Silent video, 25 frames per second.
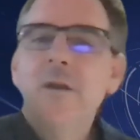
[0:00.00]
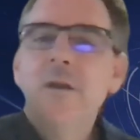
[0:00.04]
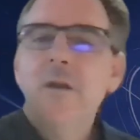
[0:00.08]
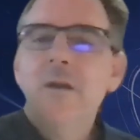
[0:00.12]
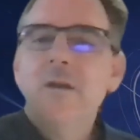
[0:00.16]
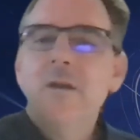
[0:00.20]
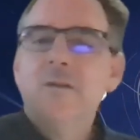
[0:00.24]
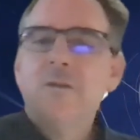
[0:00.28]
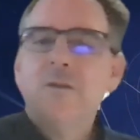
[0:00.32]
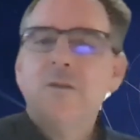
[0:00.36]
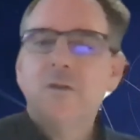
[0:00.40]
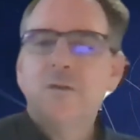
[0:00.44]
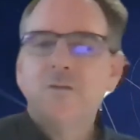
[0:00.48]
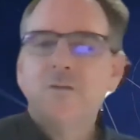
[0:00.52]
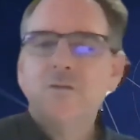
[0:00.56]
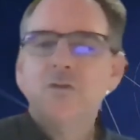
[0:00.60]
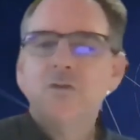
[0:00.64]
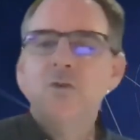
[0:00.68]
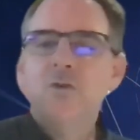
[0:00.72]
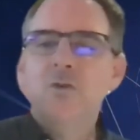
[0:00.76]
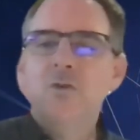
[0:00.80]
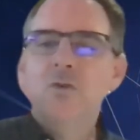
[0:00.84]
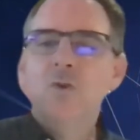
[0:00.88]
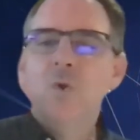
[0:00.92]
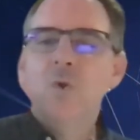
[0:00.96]
sort of
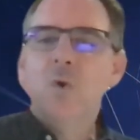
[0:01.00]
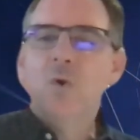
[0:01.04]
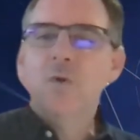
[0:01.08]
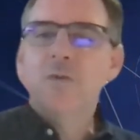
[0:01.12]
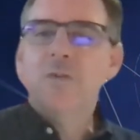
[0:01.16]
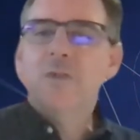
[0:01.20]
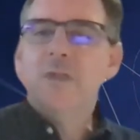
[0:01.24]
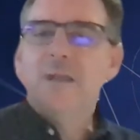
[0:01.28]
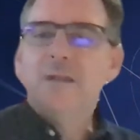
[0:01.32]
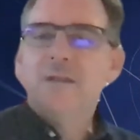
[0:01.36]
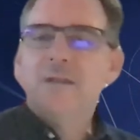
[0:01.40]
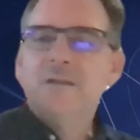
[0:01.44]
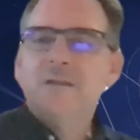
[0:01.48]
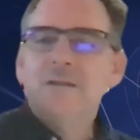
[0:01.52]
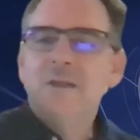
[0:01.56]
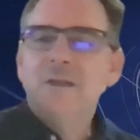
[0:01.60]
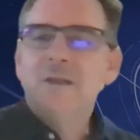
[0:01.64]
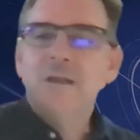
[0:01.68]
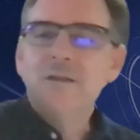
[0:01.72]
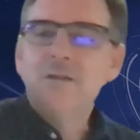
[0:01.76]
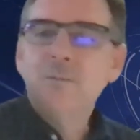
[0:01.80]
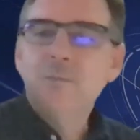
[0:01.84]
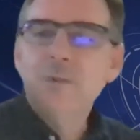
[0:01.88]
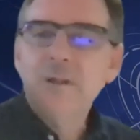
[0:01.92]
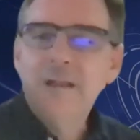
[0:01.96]
true north that
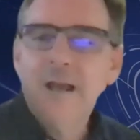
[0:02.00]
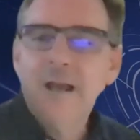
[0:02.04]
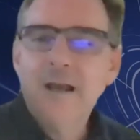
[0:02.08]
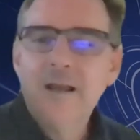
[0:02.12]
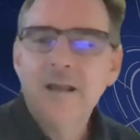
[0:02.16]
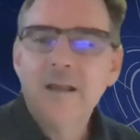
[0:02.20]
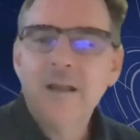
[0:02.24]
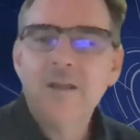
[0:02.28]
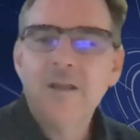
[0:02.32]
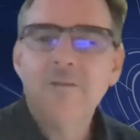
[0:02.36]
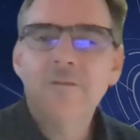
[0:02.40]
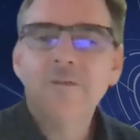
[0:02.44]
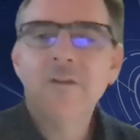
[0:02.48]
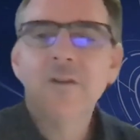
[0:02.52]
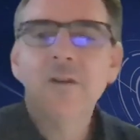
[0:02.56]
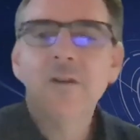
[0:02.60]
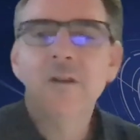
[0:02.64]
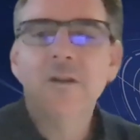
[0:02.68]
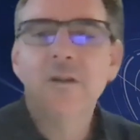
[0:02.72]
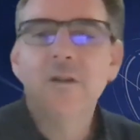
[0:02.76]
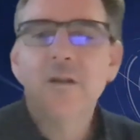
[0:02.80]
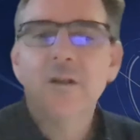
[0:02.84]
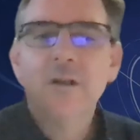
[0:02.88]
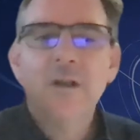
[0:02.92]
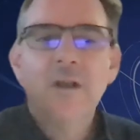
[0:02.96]
to be young,
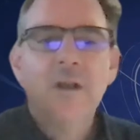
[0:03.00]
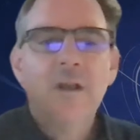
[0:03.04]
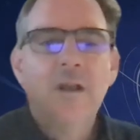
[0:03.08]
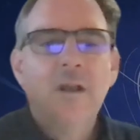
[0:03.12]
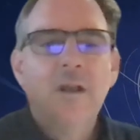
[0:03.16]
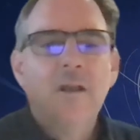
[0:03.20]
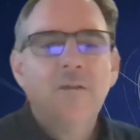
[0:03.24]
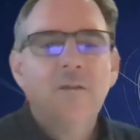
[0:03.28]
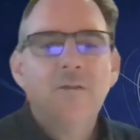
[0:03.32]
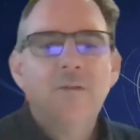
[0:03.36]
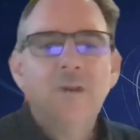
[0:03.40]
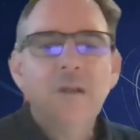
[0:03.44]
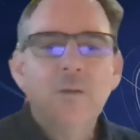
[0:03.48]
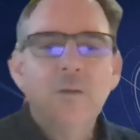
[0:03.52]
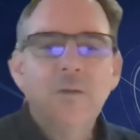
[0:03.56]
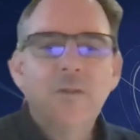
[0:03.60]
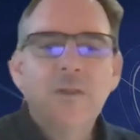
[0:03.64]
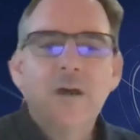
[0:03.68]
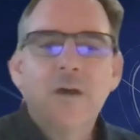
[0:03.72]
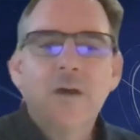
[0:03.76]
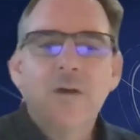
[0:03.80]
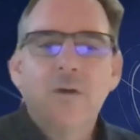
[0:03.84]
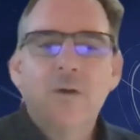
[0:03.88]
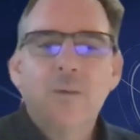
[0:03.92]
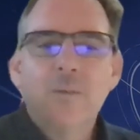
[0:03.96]
gifted, free
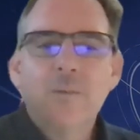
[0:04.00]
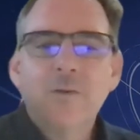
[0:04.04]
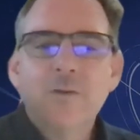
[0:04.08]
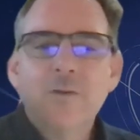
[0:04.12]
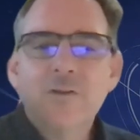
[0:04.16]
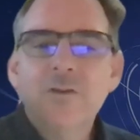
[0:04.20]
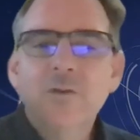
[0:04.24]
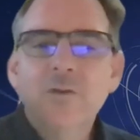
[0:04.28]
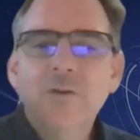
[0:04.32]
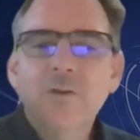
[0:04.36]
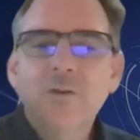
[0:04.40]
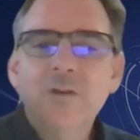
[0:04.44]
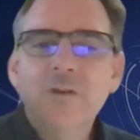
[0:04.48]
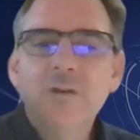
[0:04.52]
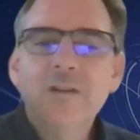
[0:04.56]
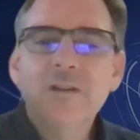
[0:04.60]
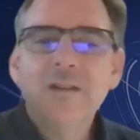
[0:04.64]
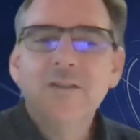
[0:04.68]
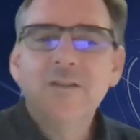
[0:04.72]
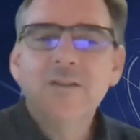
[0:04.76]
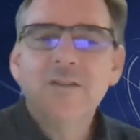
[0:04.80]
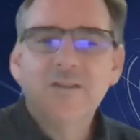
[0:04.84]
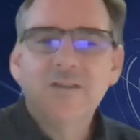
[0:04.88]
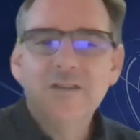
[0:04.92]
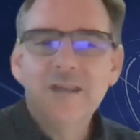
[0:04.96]
without opportunity
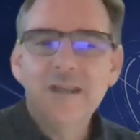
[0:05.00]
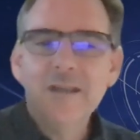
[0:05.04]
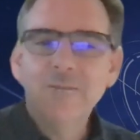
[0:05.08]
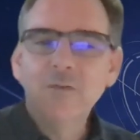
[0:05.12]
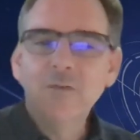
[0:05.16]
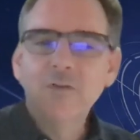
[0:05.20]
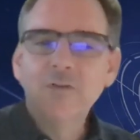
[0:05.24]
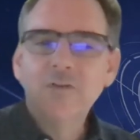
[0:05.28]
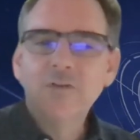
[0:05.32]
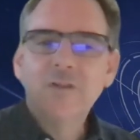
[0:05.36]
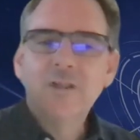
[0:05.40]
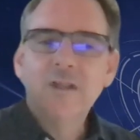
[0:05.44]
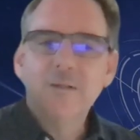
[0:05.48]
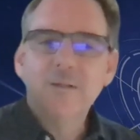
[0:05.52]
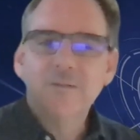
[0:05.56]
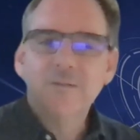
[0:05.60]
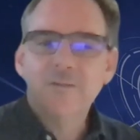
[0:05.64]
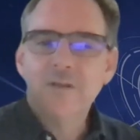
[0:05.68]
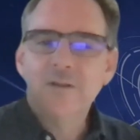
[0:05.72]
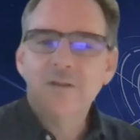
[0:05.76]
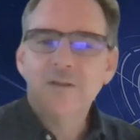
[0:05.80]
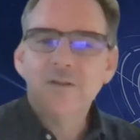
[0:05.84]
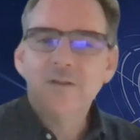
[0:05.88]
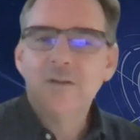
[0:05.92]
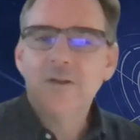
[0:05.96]
is a devil's gift,
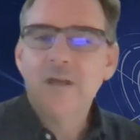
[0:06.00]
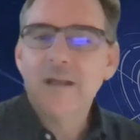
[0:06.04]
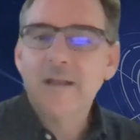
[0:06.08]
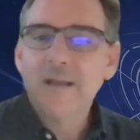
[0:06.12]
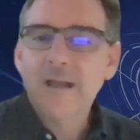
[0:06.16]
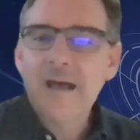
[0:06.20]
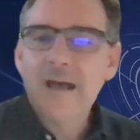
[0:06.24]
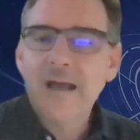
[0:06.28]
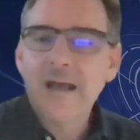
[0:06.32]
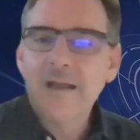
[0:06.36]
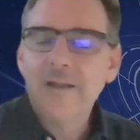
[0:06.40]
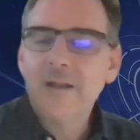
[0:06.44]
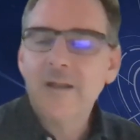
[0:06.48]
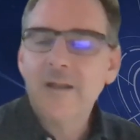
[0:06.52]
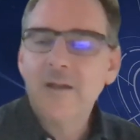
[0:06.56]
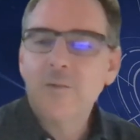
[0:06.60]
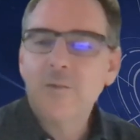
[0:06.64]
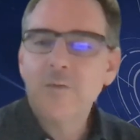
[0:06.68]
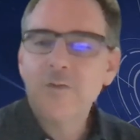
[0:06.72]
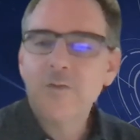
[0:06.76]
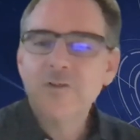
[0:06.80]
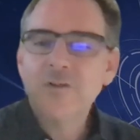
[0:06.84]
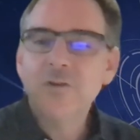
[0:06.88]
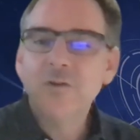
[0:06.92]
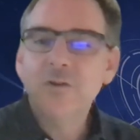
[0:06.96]
and to deny that
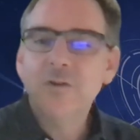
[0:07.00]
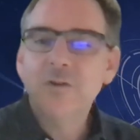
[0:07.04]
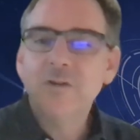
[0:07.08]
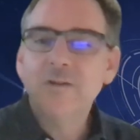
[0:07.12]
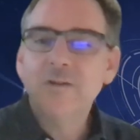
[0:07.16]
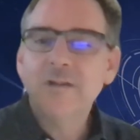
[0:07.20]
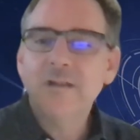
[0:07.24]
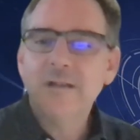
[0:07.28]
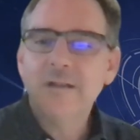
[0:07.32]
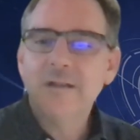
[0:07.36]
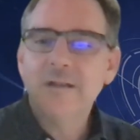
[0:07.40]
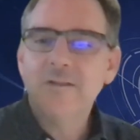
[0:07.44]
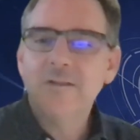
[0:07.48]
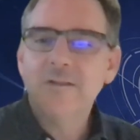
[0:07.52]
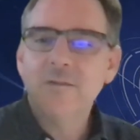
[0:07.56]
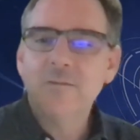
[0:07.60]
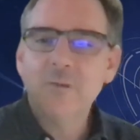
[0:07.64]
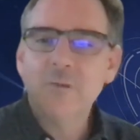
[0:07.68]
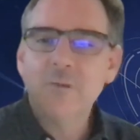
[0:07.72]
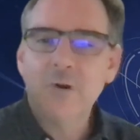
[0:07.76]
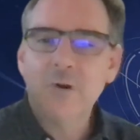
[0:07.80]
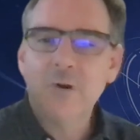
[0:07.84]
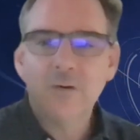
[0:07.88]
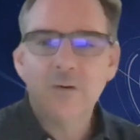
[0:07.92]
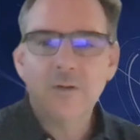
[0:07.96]
opportunity is
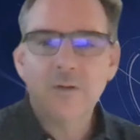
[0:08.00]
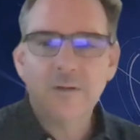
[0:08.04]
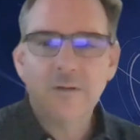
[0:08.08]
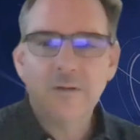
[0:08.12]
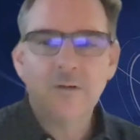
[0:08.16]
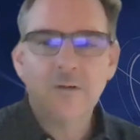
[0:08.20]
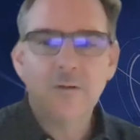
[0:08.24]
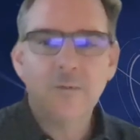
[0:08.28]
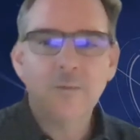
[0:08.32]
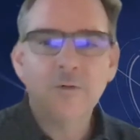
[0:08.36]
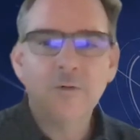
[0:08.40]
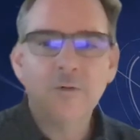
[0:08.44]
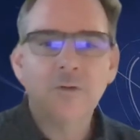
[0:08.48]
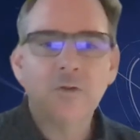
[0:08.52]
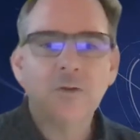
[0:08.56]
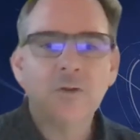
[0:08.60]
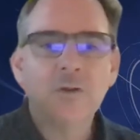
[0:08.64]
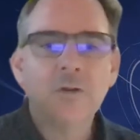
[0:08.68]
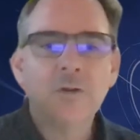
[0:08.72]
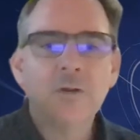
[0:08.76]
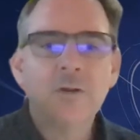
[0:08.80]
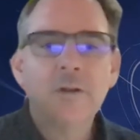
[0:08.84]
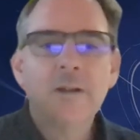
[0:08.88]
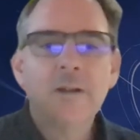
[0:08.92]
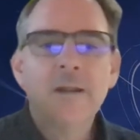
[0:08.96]
immoral and criminal.
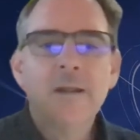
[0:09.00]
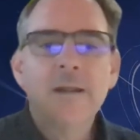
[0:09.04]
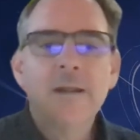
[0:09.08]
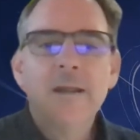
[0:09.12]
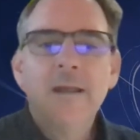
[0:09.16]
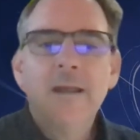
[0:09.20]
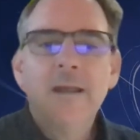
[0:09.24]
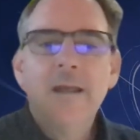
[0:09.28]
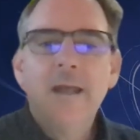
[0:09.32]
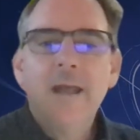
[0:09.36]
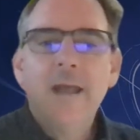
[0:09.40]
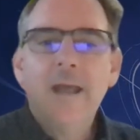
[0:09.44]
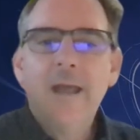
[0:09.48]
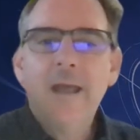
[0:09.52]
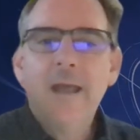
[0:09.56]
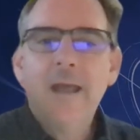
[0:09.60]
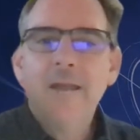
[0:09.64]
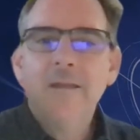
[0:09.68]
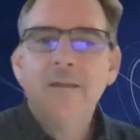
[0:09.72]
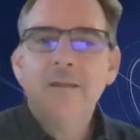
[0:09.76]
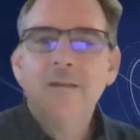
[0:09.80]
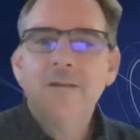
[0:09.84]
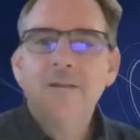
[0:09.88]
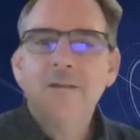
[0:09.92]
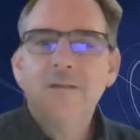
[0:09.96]

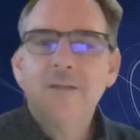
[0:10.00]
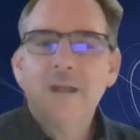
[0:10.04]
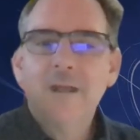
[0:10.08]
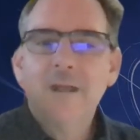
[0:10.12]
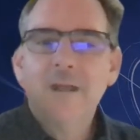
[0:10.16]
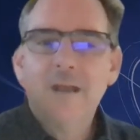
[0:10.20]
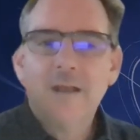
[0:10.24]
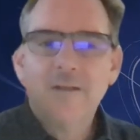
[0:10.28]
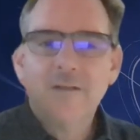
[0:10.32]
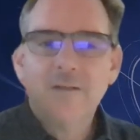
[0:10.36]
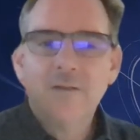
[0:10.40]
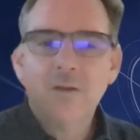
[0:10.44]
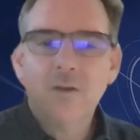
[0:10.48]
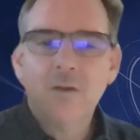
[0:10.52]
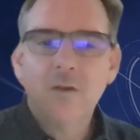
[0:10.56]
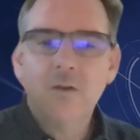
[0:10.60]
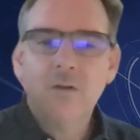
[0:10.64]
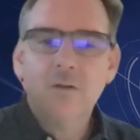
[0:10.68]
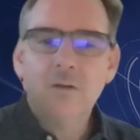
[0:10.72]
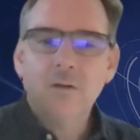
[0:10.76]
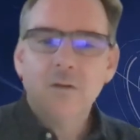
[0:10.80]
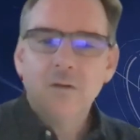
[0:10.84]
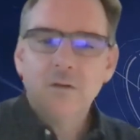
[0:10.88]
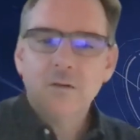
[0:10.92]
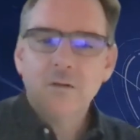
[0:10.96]
And so
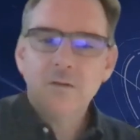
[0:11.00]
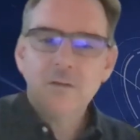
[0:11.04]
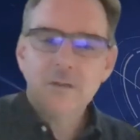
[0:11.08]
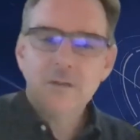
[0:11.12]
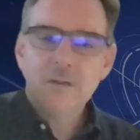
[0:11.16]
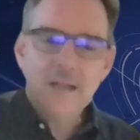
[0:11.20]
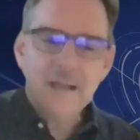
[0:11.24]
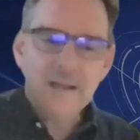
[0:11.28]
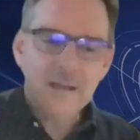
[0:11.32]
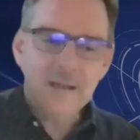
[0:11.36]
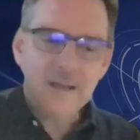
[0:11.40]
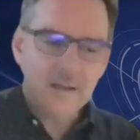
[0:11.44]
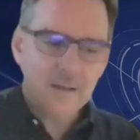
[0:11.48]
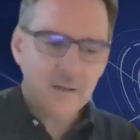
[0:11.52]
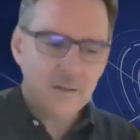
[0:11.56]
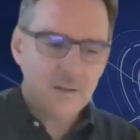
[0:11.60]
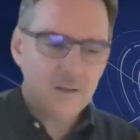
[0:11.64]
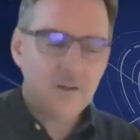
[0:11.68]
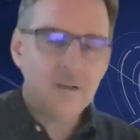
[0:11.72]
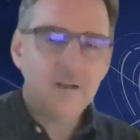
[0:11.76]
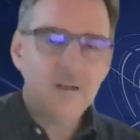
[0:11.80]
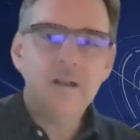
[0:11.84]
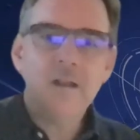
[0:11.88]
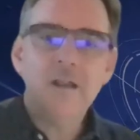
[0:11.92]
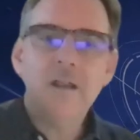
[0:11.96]
he
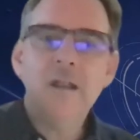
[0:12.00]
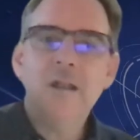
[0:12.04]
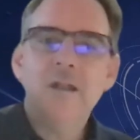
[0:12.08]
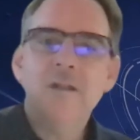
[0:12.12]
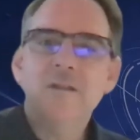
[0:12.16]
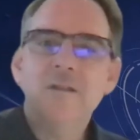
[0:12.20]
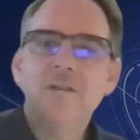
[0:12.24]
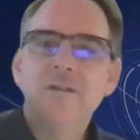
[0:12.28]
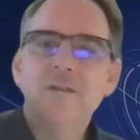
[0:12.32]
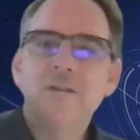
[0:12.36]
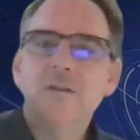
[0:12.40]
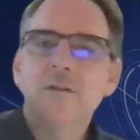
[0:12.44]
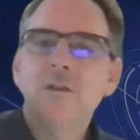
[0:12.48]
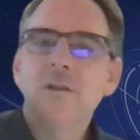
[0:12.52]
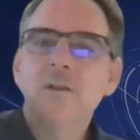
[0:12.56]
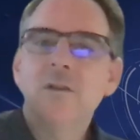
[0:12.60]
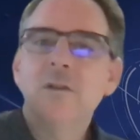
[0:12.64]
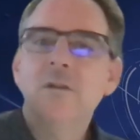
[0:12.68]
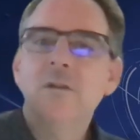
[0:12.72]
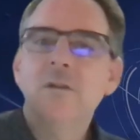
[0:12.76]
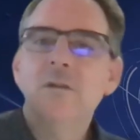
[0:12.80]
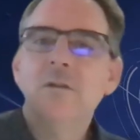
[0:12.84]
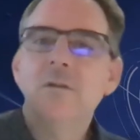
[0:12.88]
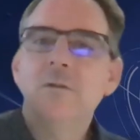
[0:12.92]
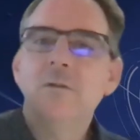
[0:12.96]
is
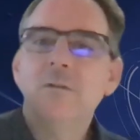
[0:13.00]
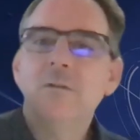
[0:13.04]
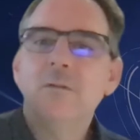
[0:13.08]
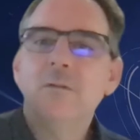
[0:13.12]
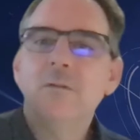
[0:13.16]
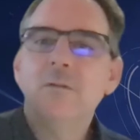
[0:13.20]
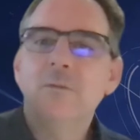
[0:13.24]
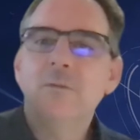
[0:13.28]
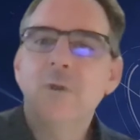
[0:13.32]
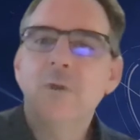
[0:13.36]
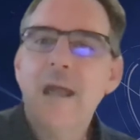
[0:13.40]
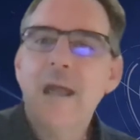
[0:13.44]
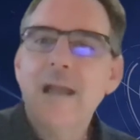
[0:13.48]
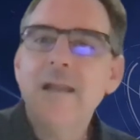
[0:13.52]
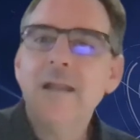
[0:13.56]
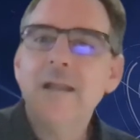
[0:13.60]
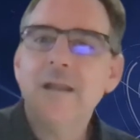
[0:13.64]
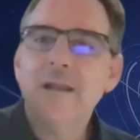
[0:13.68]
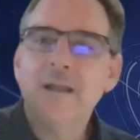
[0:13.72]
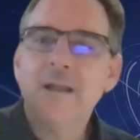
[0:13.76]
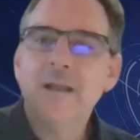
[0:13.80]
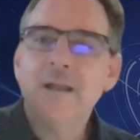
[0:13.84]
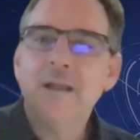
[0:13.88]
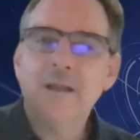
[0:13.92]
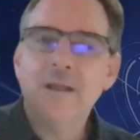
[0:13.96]

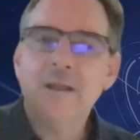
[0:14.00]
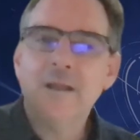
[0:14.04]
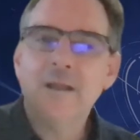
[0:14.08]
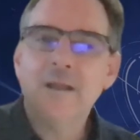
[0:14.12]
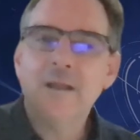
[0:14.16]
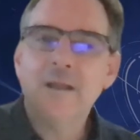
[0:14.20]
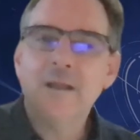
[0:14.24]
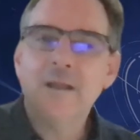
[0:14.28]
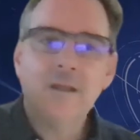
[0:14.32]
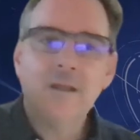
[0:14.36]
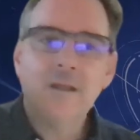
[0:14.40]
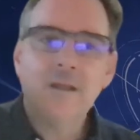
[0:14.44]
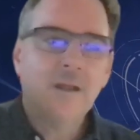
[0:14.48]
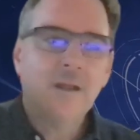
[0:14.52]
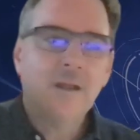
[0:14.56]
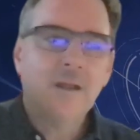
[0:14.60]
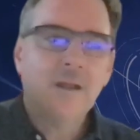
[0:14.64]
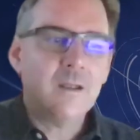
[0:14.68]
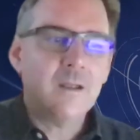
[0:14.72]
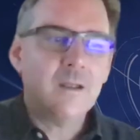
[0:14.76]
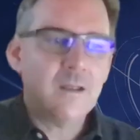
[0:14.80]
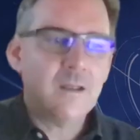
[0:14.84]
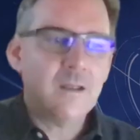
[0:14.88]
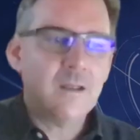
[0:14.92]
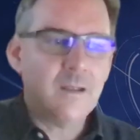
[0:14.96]
rallying
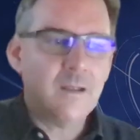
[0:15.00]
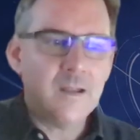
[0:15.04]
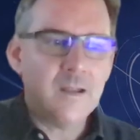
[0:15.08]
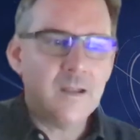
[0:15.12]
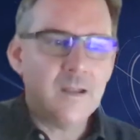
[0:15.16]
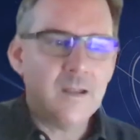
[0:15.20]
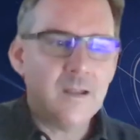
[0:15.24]
his